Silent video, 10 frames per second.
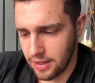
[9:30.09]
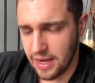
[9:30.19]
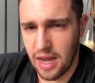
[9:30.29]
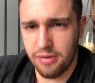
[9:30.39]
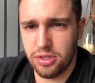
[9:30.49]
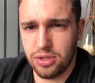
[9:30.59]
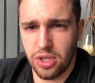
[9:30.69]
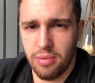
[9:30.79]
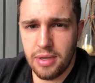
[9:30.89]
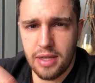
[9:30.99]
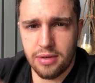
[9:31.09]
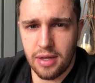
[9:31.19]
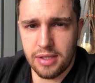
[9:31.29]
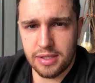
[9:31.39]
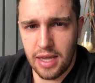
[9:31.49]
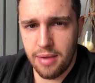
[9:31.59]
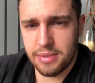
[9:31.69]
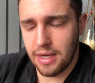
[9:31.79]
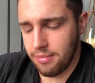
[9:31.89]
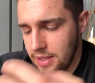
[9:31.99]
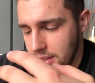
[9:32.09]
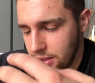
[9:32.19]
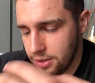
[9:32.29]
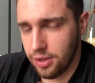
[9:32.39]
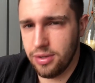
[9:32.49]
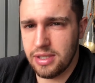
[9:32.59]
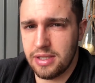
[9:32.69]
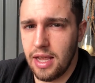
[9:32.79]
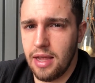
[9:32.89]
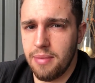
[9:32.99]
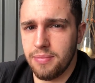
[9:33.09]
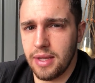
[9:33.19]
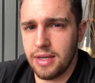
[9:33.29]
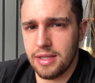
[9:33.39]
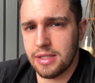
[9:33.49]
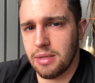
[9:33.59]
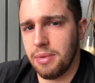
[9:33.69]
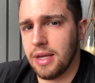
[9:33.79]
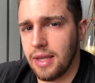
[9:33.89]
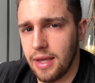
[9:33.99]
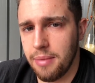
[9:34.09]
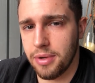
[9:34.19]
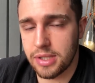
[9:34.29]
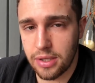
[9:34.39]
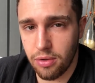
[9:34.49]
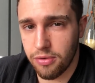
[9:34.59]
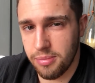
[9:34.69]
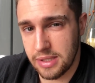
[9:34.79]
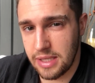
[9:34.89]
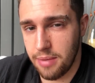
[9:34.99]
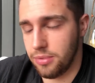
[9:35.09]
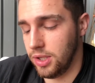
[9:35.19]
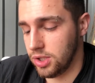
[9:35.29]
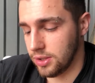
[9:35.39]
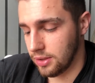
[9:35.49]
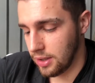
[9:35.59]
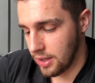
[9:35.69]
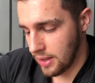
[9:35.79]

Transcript: they kind of germinate around the same time, they grow the same, they need a similar care because they're all from the same region.